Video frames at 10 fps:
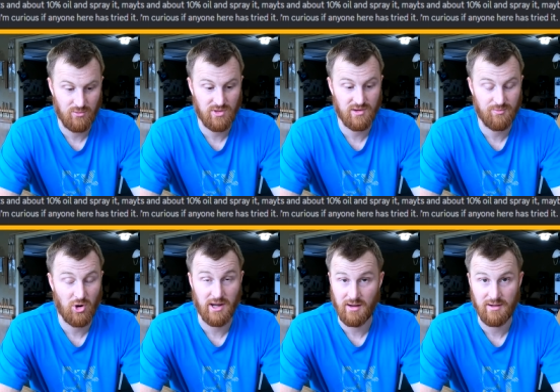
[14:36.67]
with a
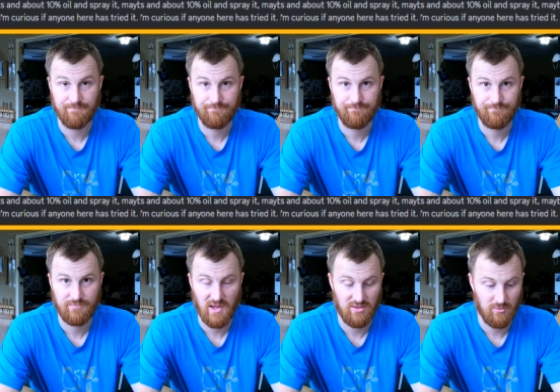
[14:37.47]
spray gun,
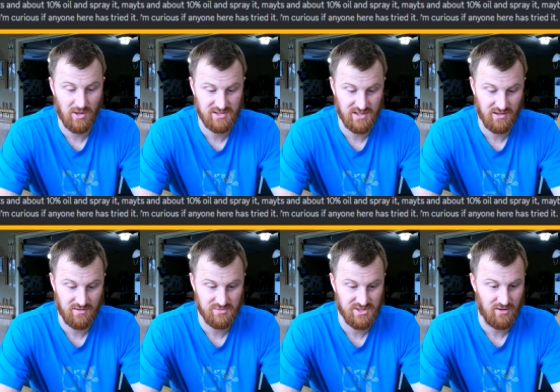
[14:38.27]
and they're mixing it
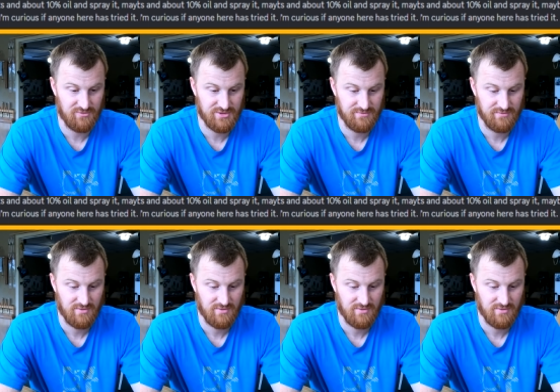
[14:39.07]
themselves.